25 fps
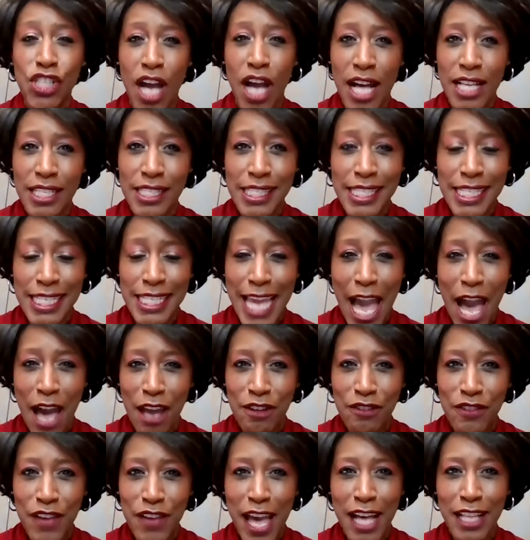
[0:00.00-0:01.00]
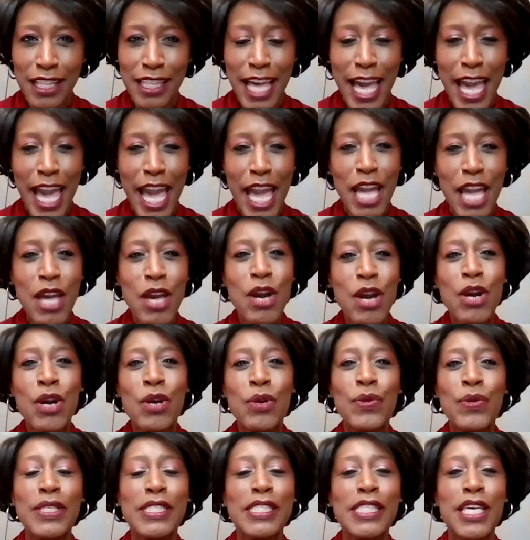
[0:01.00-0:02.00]
Johnson out of LA,
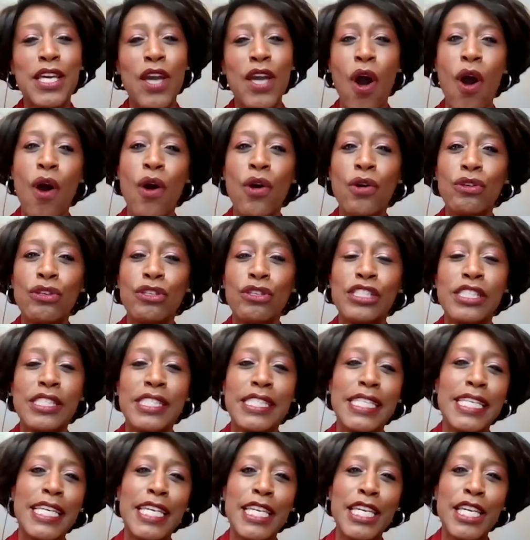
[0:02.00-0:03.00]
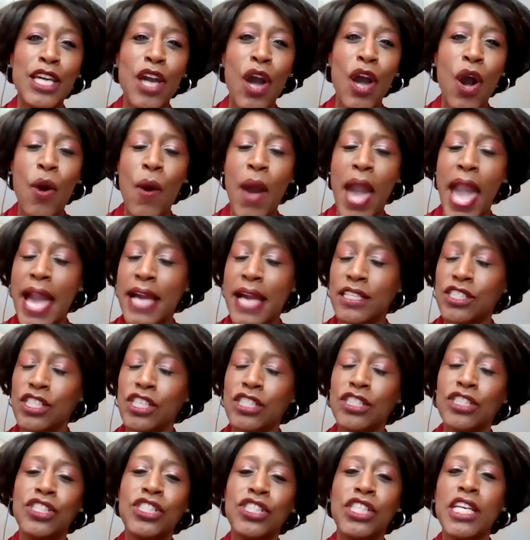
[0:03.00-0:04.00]
who is the owner, CEO,
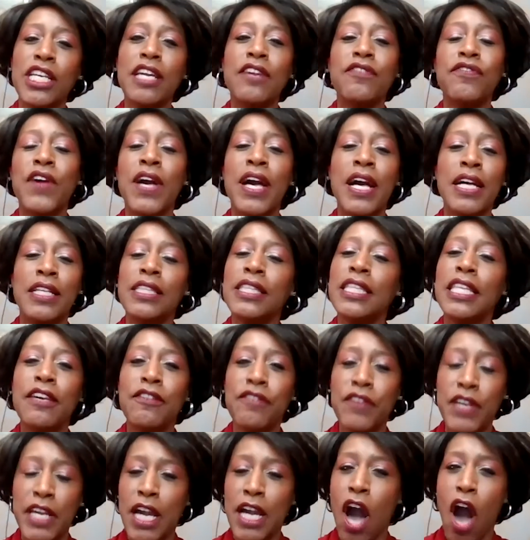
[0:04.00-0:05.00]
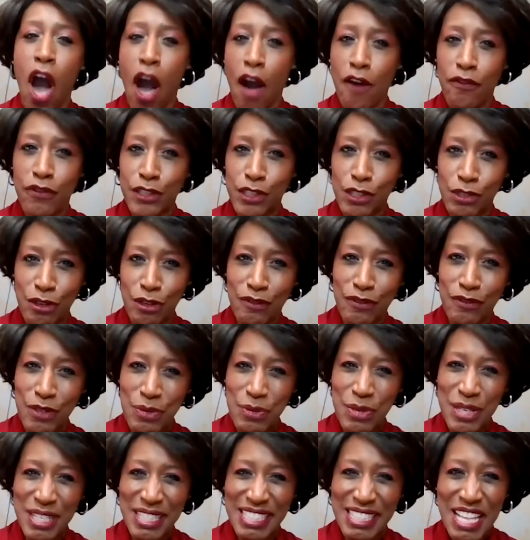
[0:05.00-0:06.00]
and chief living officer, if
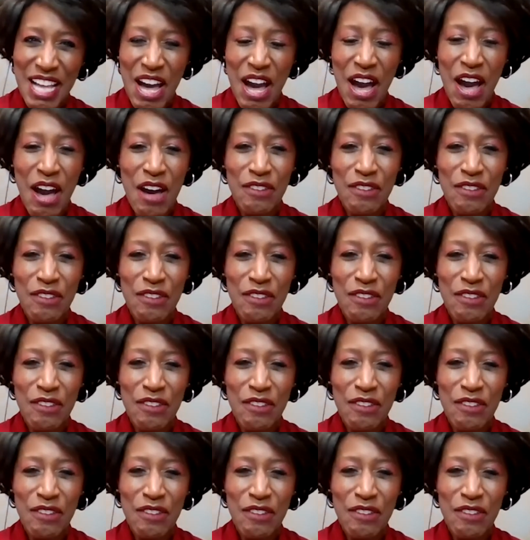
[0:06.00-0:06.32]
you will,